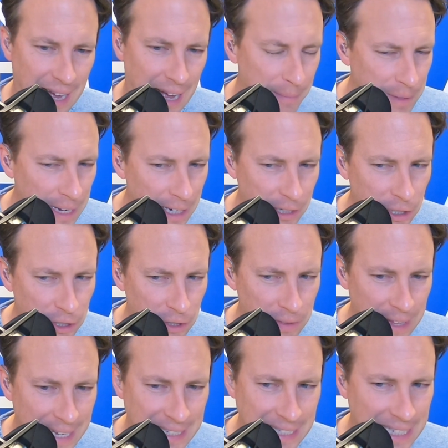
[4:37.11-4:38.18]
I'm not
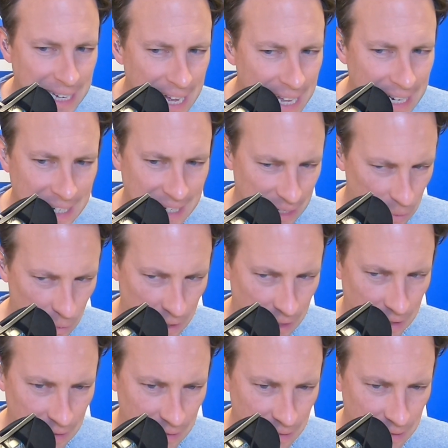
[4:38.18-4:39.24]
sure that's gone
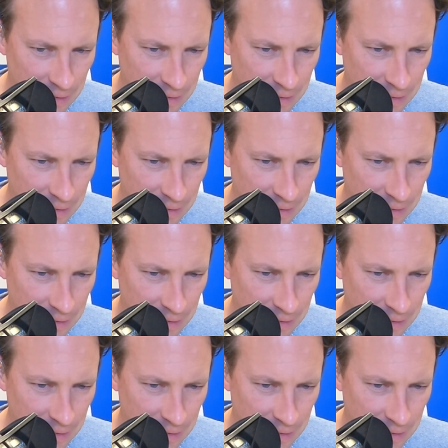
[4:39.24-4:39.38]
anywhere.